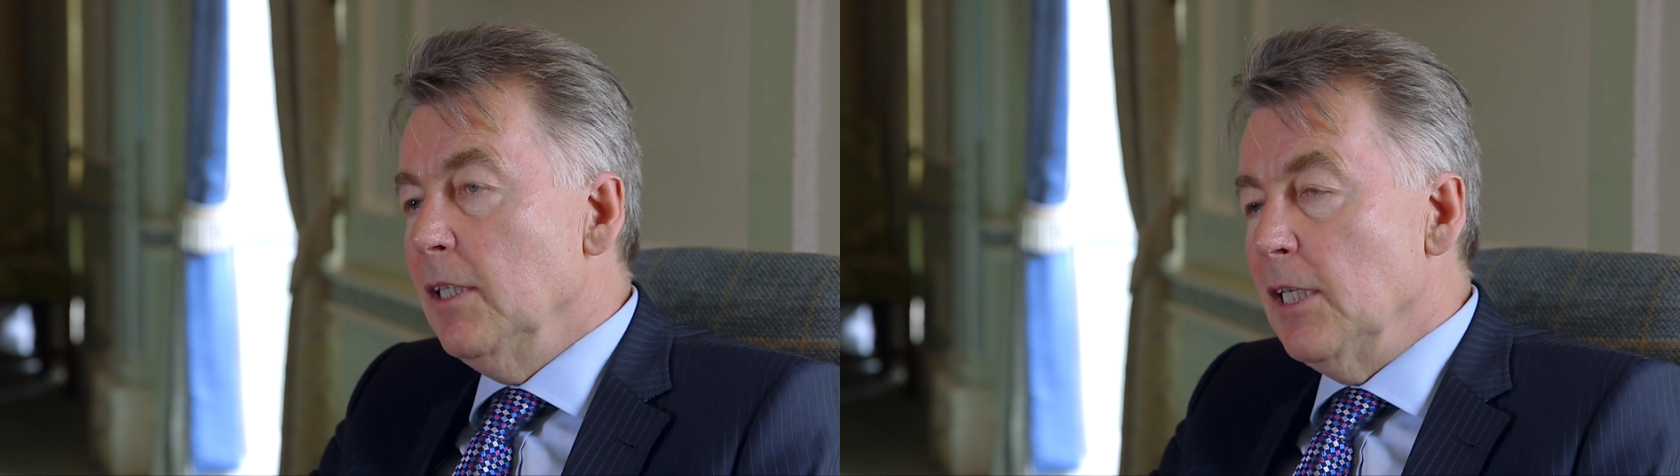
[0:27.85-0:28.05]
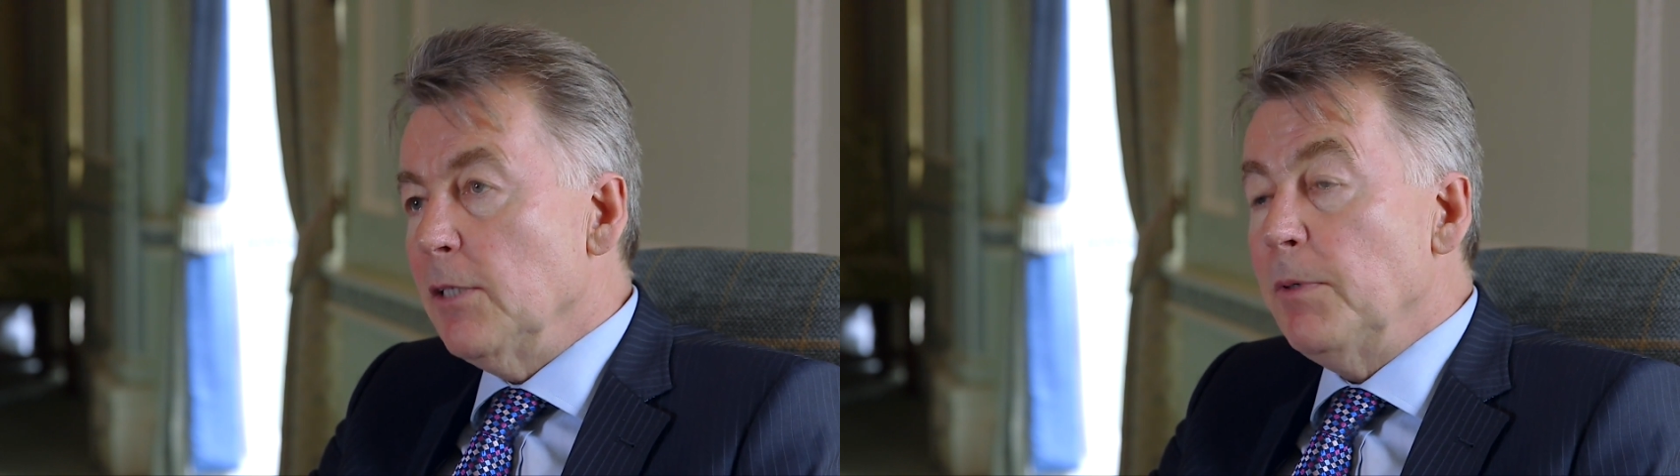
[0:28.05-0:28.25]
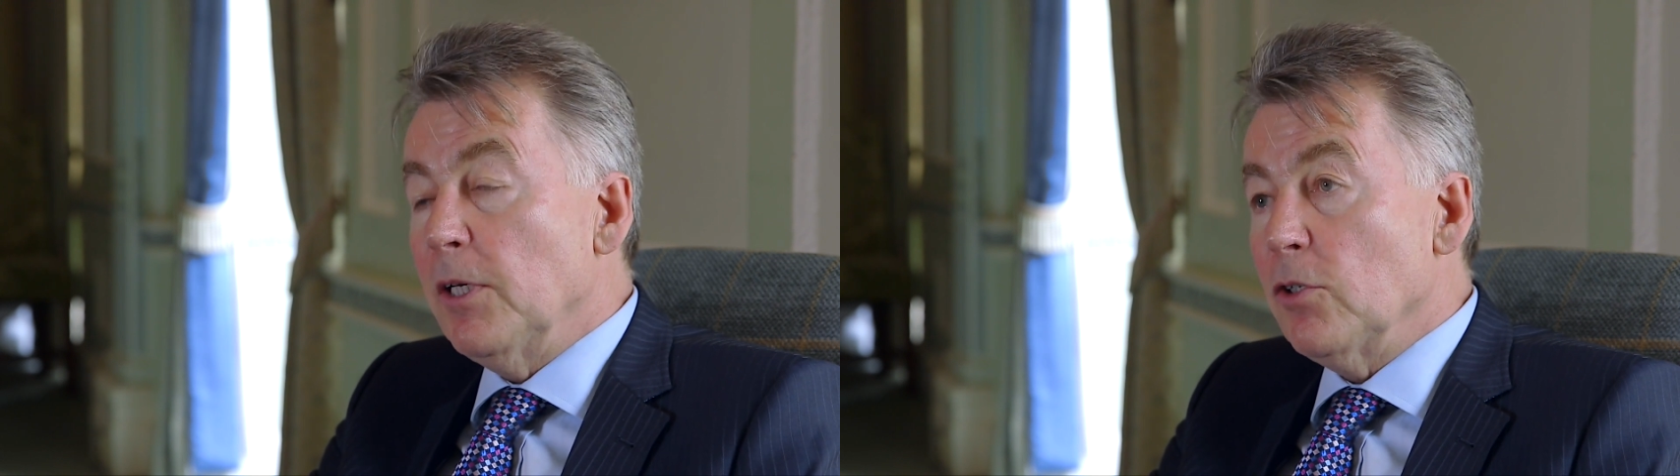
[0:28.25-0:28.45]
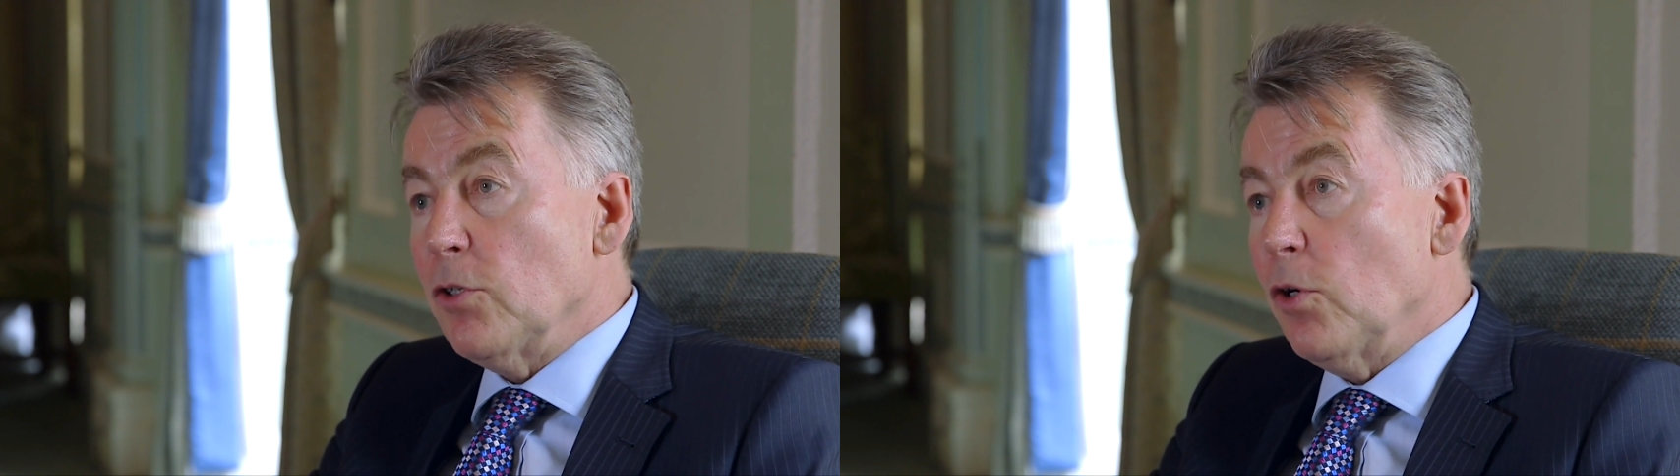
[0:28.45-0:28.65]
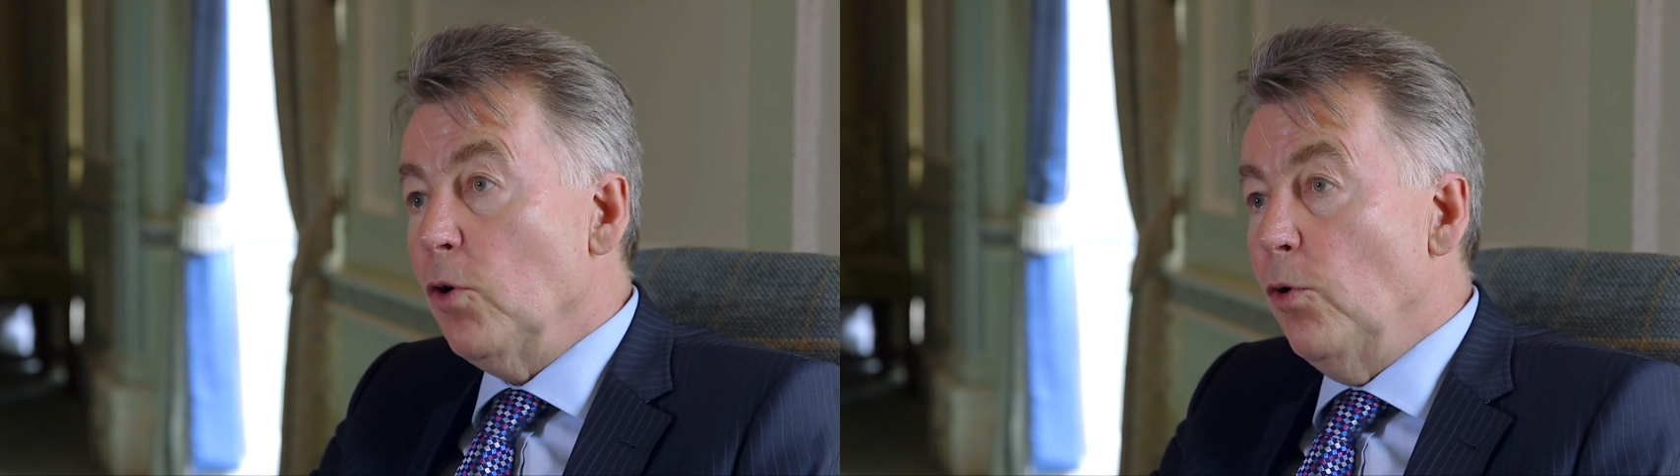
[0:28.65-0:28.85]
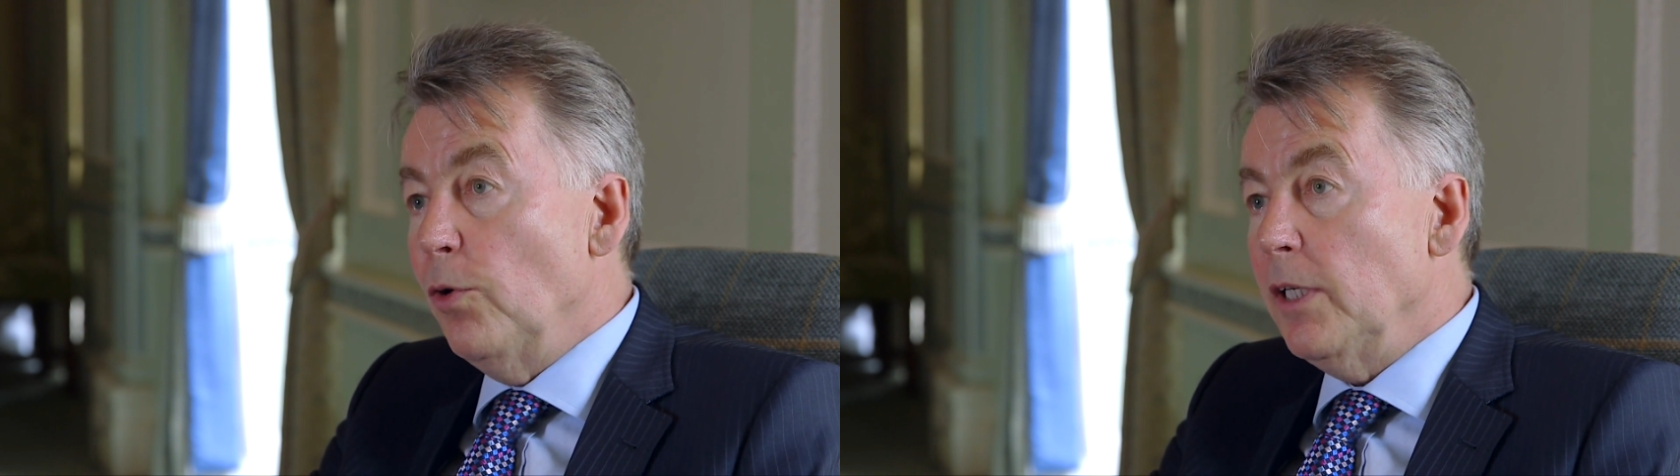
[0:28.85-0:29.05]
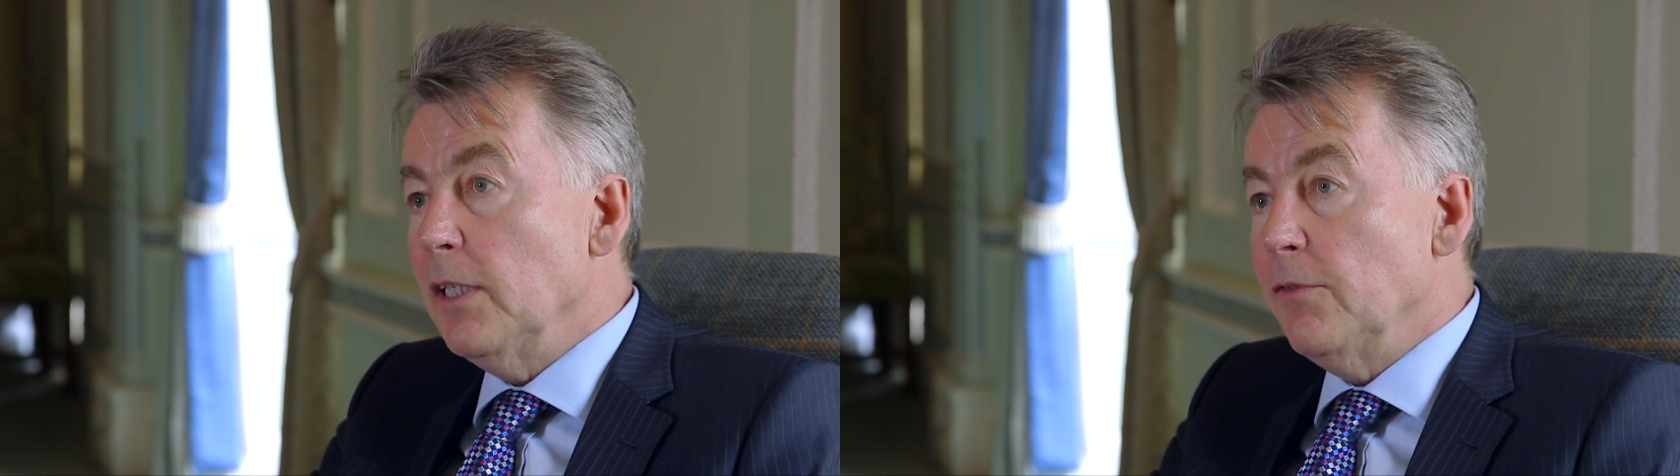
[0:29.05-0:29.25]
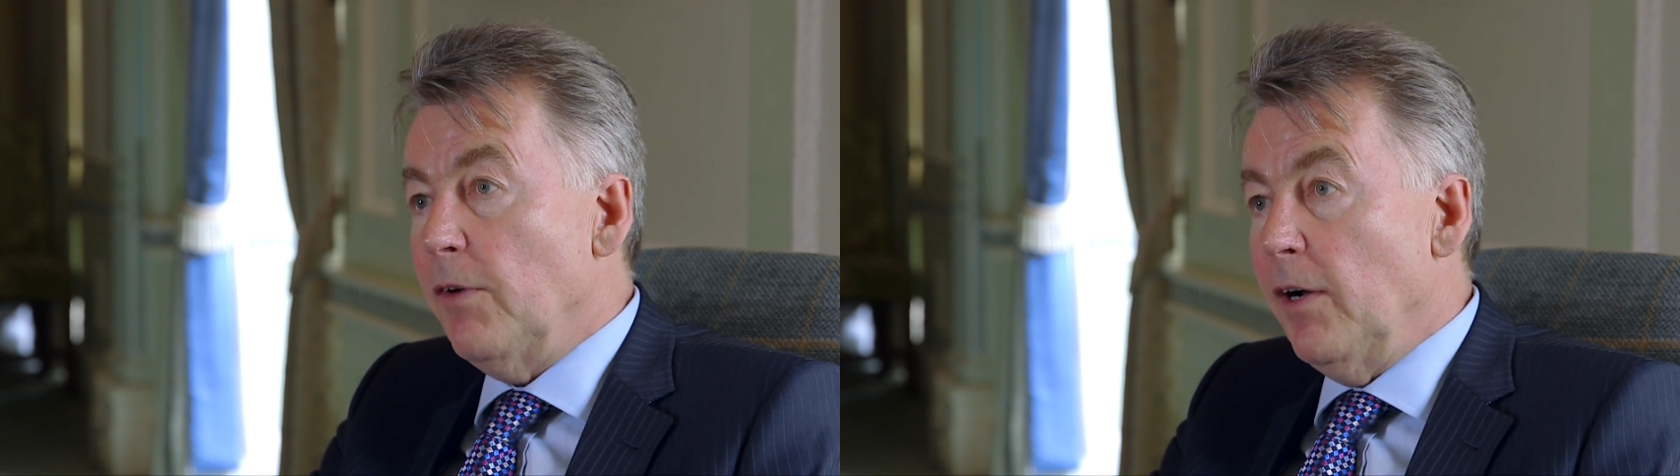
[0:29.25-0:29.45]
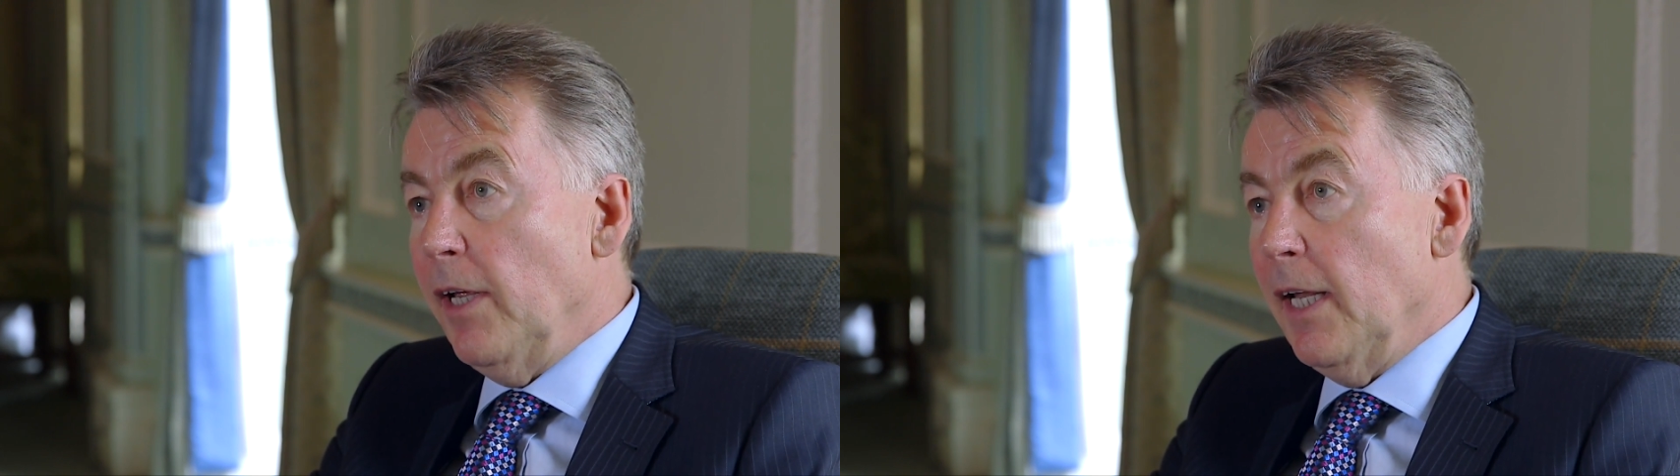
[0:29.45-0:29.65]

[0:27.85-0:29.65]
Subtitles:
is because the cornea is very